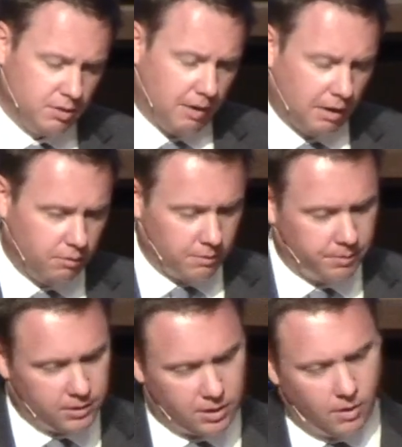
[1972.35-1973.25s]
you might want to
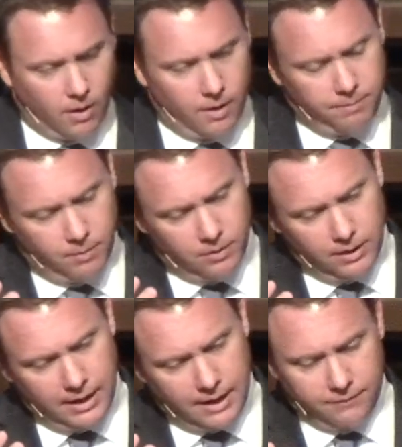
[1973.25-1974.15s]
put the car up on a
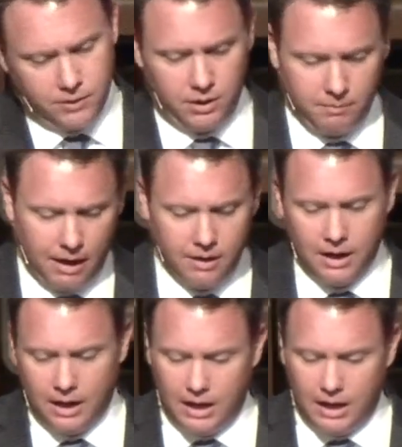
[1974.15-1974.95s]
lift, or you might,